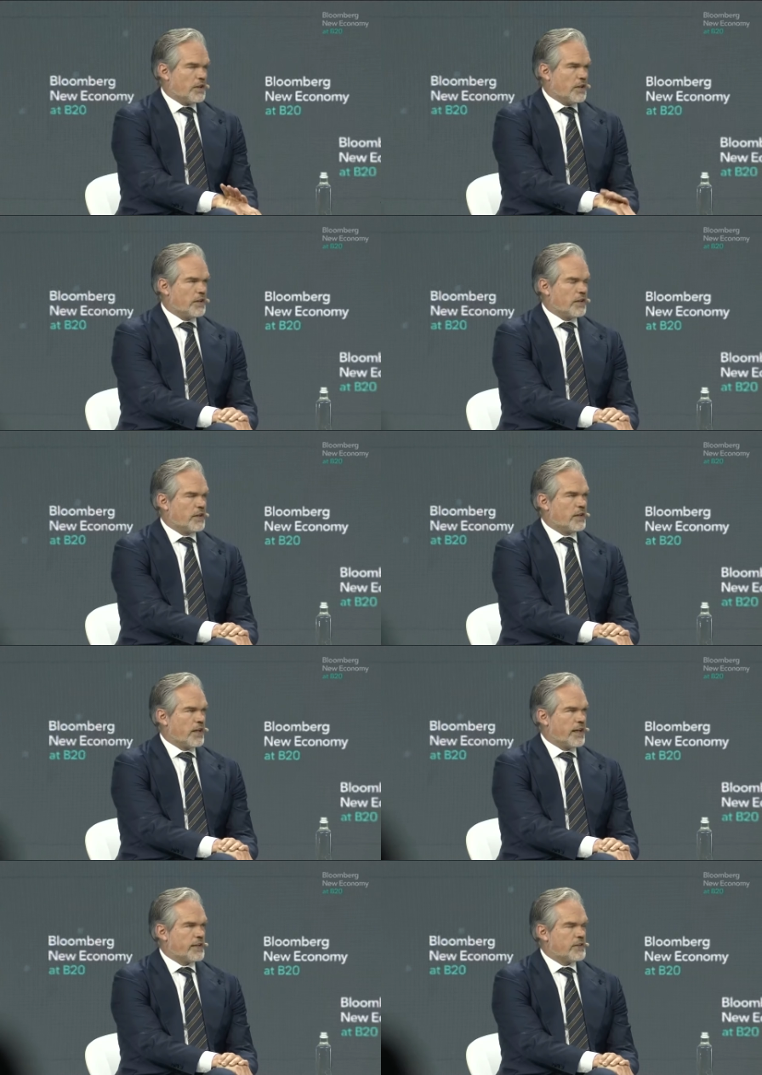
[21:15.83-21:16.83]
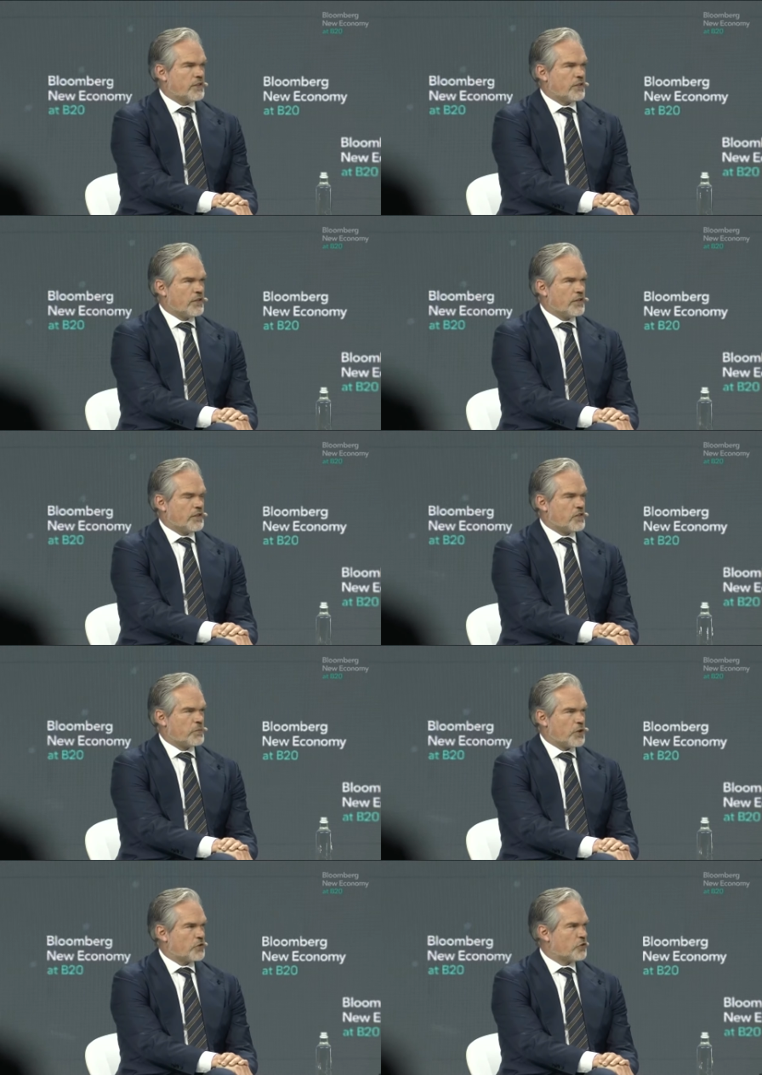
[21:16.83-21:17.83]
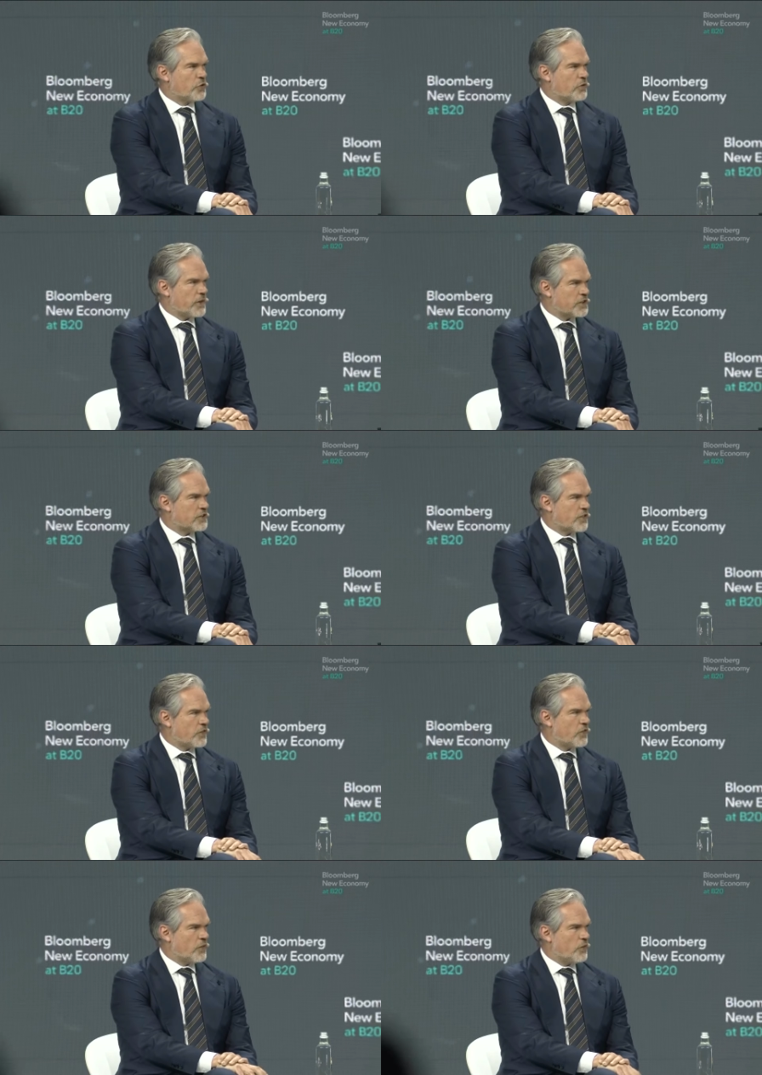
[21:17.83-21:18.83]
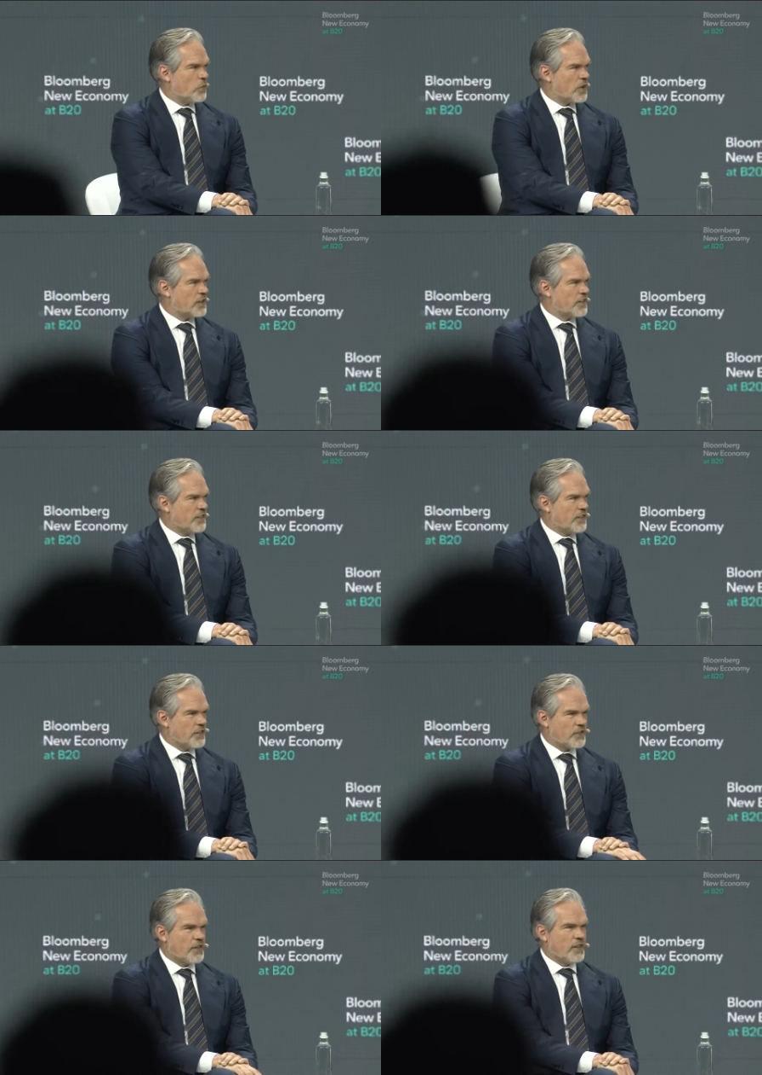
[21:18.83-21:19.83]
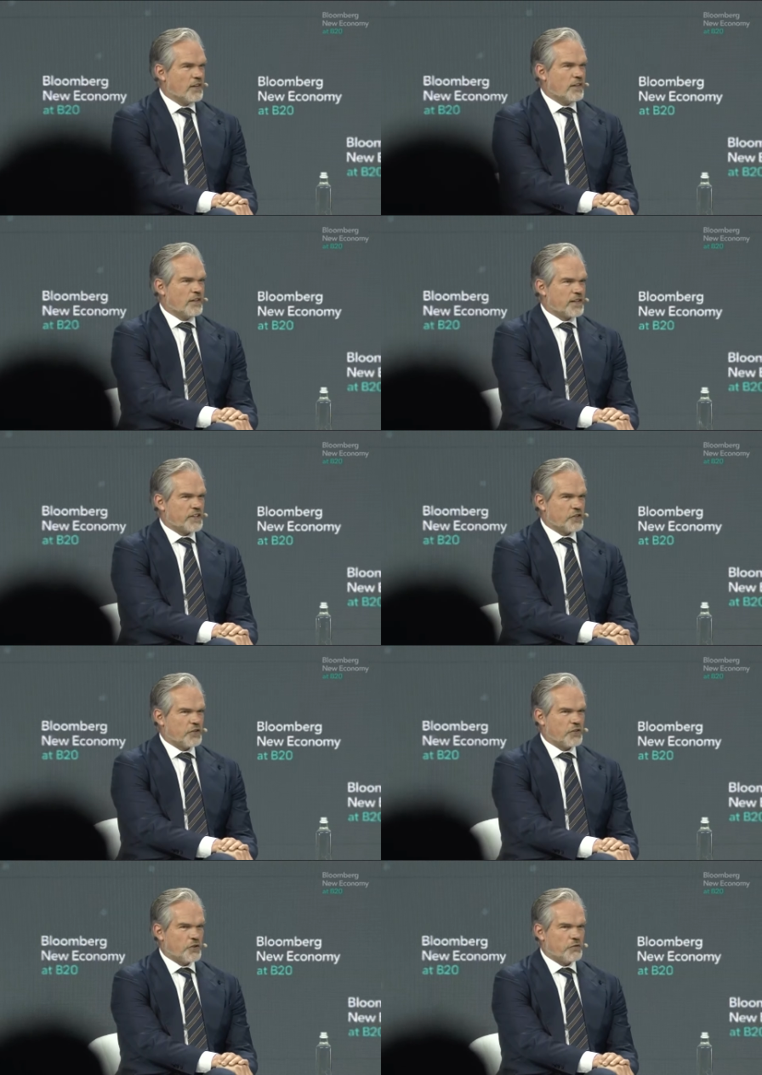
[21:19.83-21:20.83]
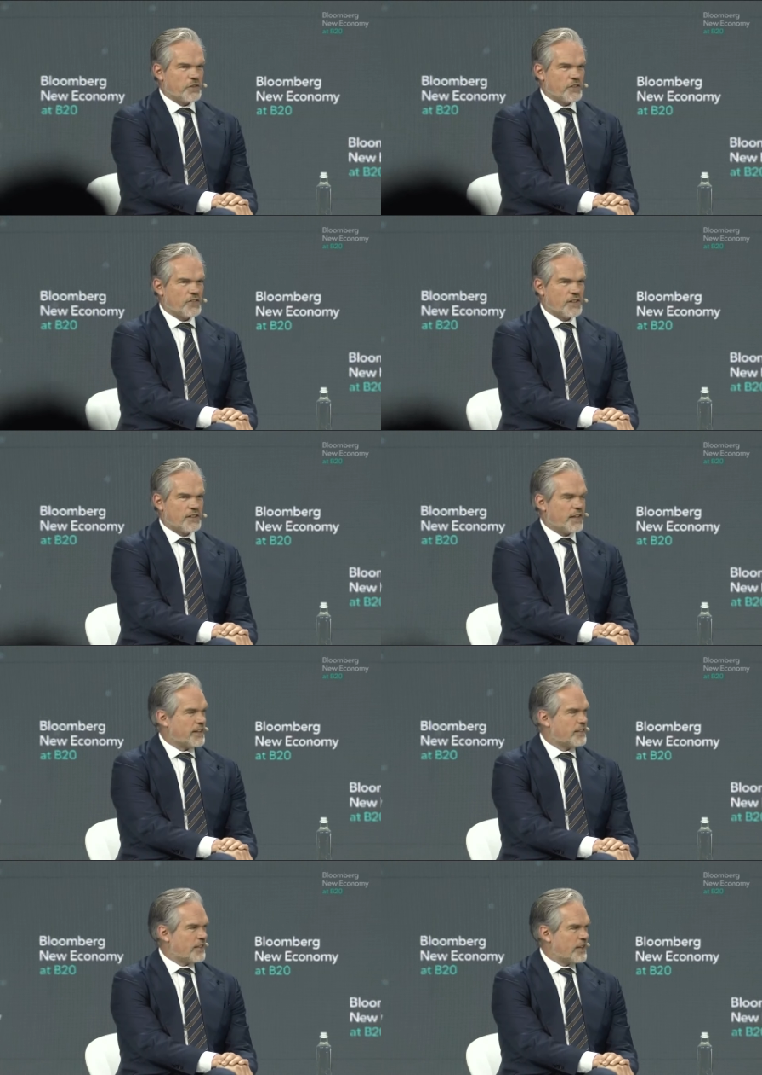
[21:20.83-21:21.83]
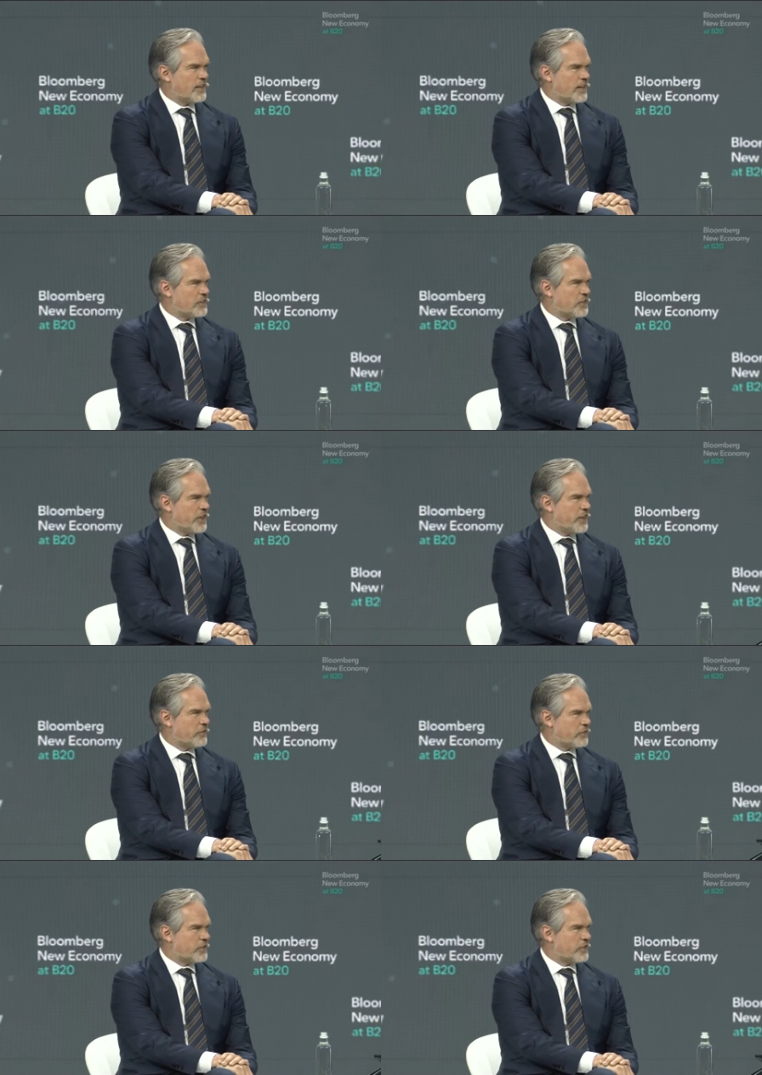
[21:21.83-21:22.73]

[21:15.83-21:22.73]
in the end, it's about two questions. One is, can you service the debt that you have?